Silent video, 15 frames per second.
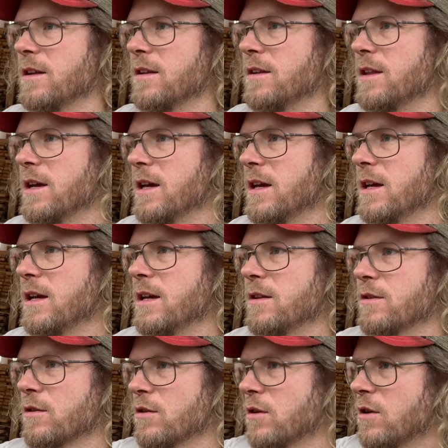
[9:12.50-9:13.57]

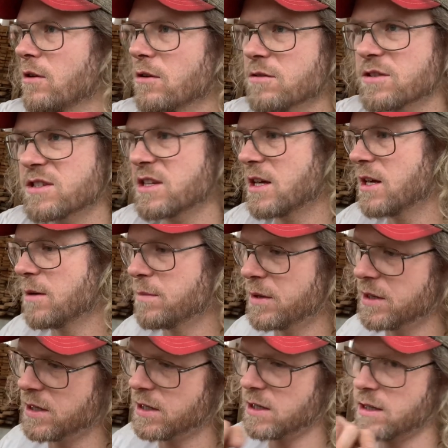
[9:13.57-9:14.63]
they're all set up
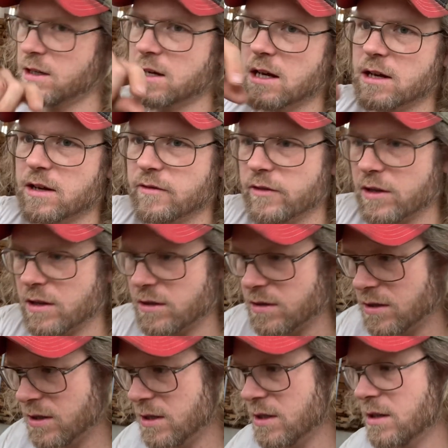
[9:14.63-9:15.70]
in a kind of a,
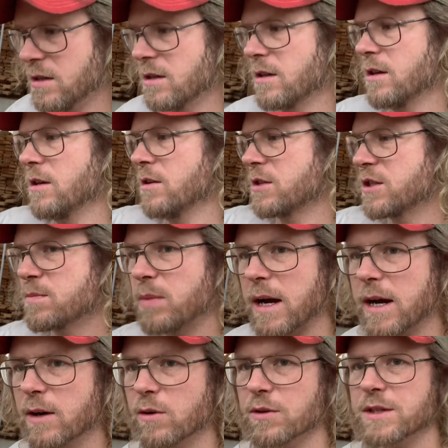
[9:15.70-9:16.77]
you know,
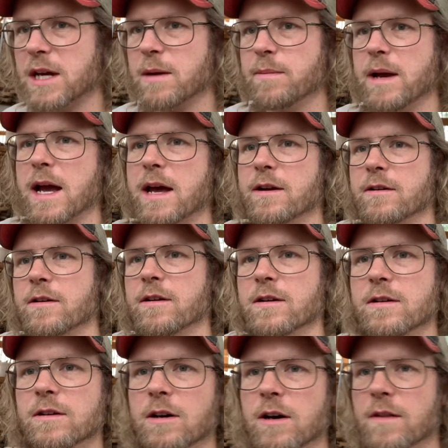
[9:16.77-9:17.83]
spiral type pattern
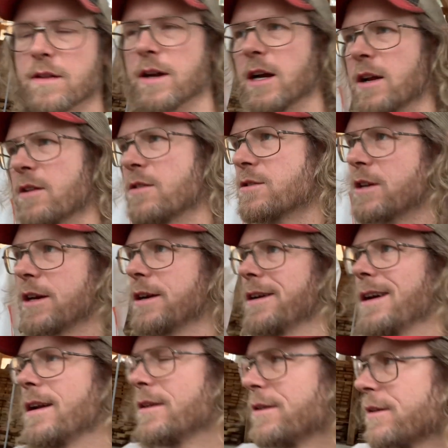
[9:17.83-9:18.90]
on there, and there's like I
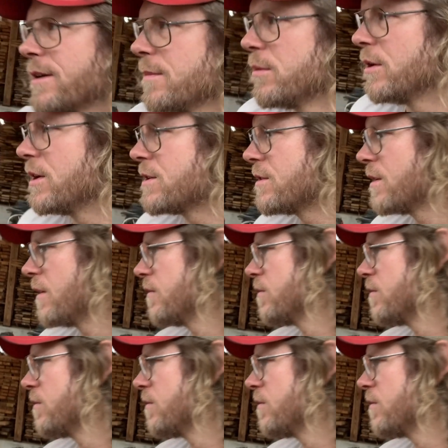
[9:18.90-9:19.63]
don't know, a couple hundred of